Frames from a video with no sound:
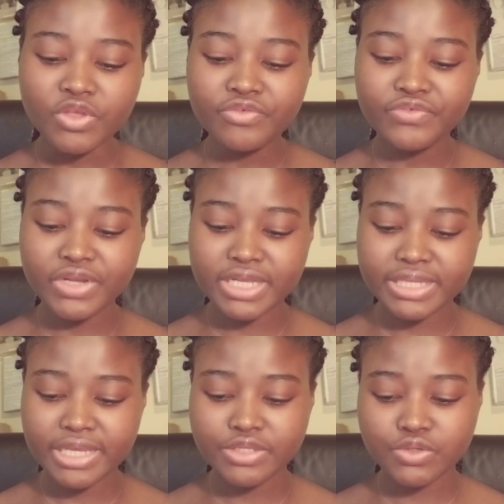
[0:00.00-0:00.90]

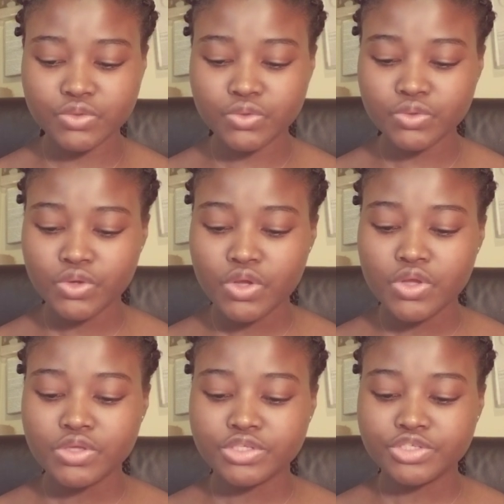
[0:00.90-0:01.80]
related to
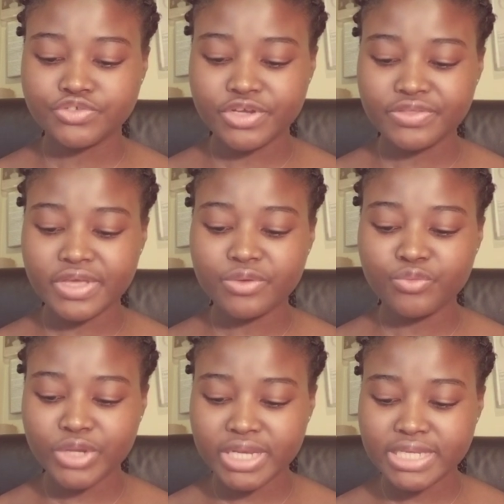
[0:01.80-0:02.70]
strengths and
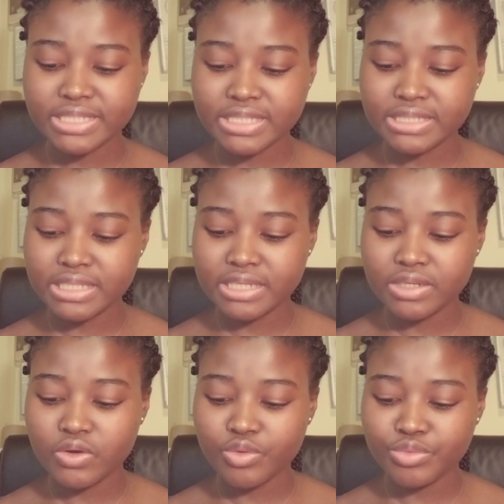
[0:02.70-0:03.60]
weaknesses in the
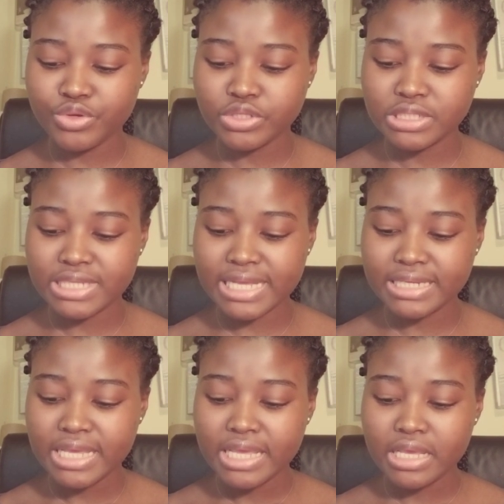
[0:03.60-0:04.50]
community
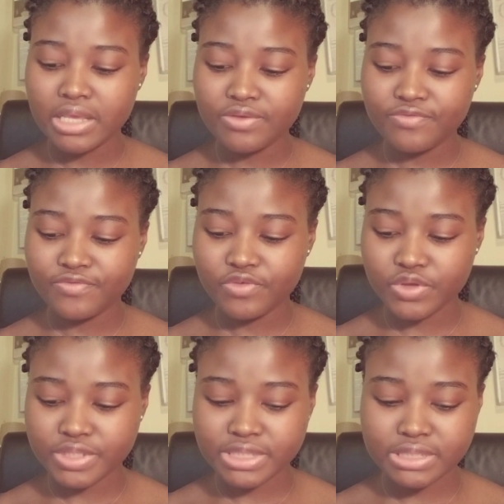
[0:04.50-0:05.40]
that
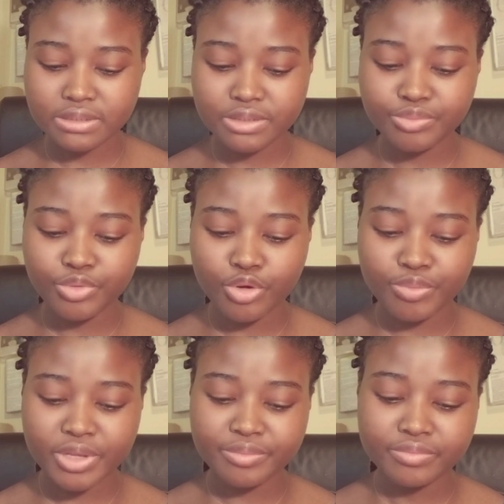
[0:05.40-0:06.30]
influence the
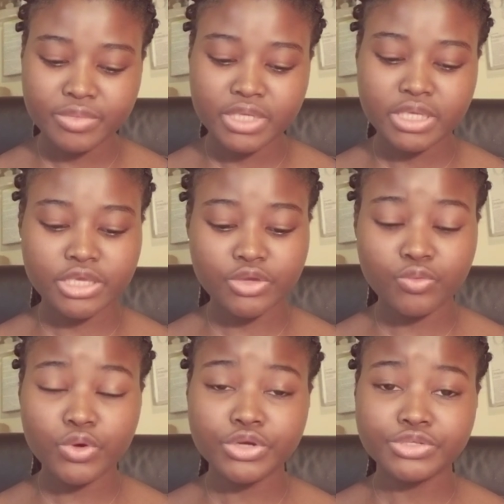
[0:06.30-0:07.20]
problem.
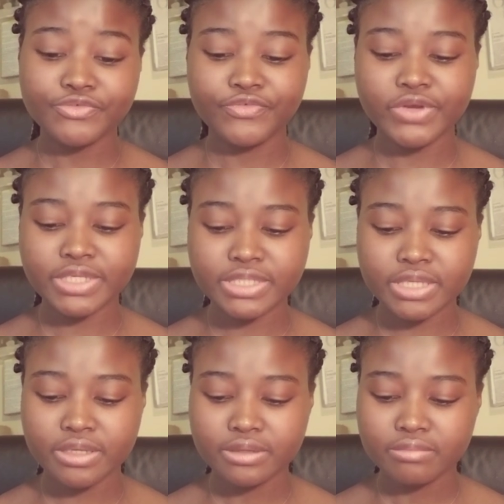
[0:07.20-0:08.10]
Keyword:
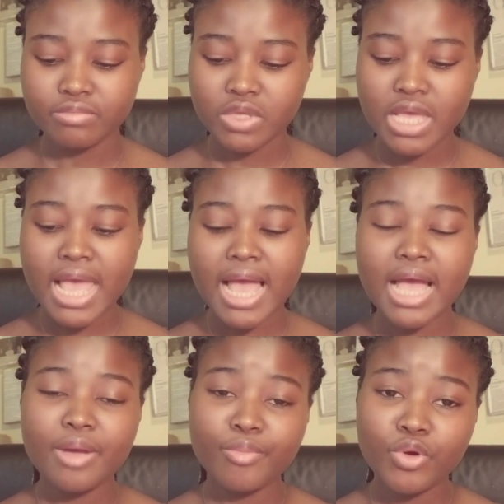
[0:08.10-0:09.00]
risk
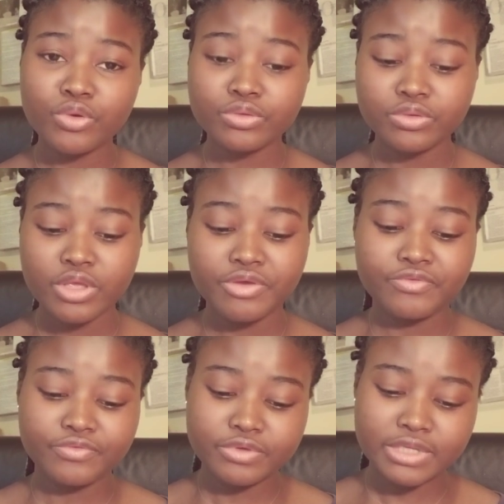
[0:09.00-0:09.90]
among,
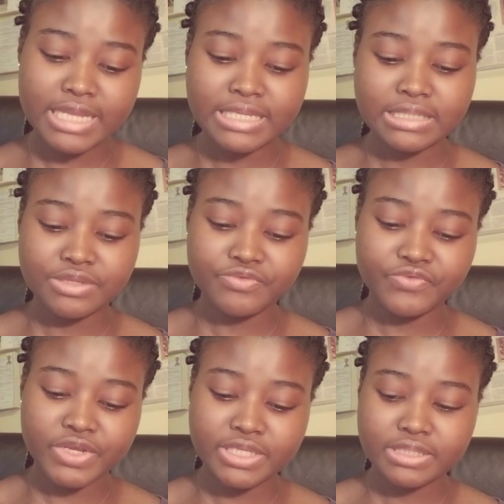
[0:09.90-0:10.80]
that is the
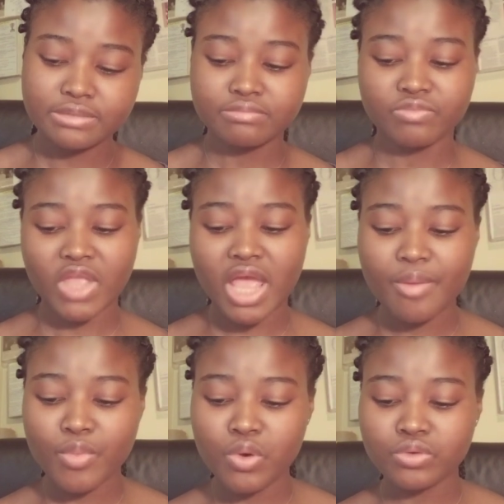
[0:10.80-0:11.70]
risks
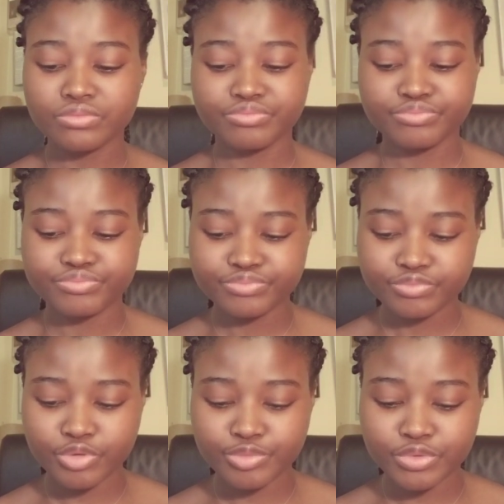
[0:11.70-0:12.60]
among
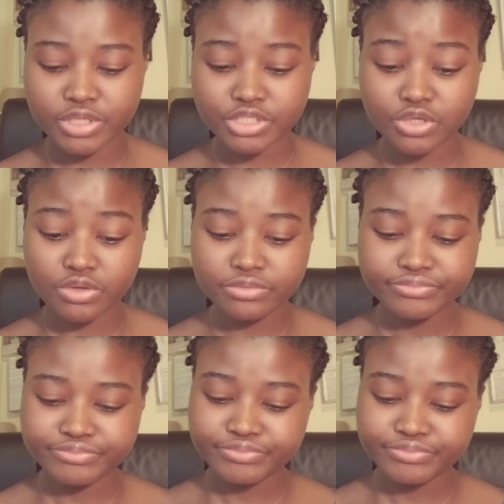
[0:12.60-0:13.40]
population,